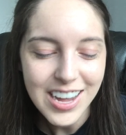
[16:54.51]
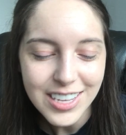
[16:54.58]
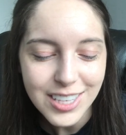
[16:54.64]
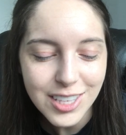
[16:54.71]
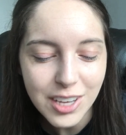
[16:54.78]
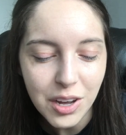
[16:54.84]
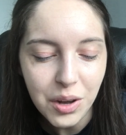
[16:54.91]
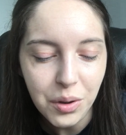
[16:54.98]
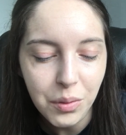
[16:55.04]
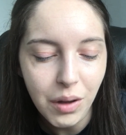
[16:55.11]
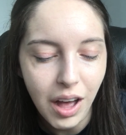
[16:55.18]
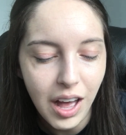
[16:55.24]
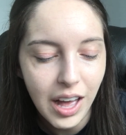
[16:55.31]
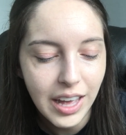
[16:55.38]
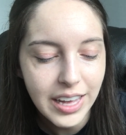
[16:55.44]
So
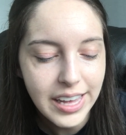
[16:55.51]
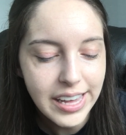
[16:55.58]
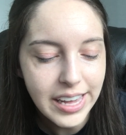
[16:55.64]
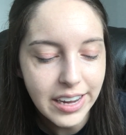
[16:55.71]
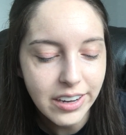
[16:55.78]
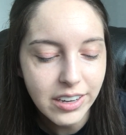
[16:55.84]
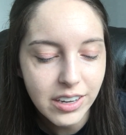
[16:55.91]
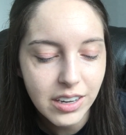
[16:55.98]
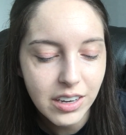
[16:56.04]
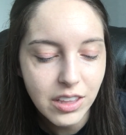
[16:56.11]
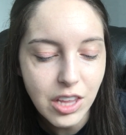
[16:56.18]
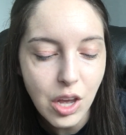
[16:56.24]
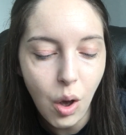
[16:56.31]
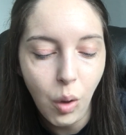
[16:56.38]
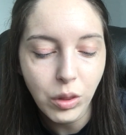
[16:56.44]
here,
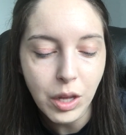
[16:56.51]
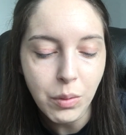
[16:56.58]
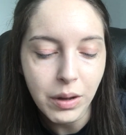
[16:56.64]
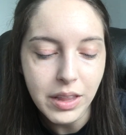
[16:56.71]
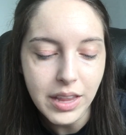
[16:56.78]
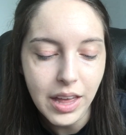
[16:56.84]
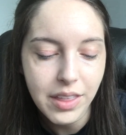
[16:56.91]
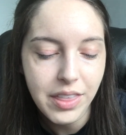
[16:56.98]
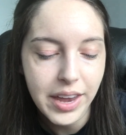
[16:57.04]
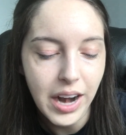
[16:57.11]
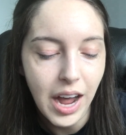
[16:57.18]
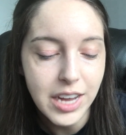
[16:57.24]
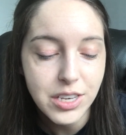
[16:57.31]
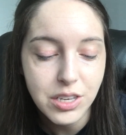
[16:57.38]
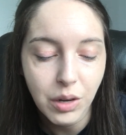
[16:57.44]
the only one that
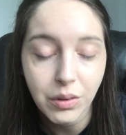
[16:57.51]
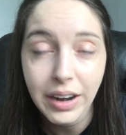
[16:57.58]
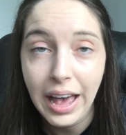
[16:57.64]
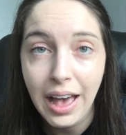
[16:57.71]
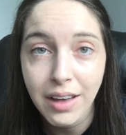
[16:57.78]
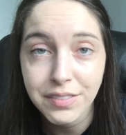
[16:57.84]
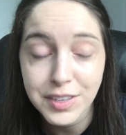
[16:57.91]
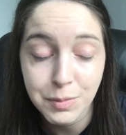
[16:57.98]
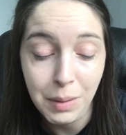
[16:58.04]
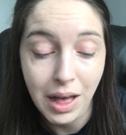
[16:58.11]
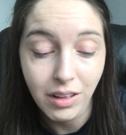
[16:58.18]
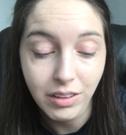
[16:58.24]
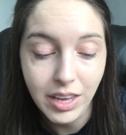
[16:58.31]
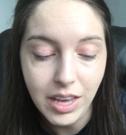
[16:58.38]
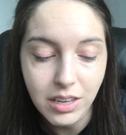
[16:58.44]
I don't have is
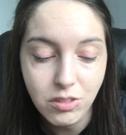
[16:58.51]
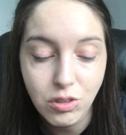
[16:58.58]
Palkia,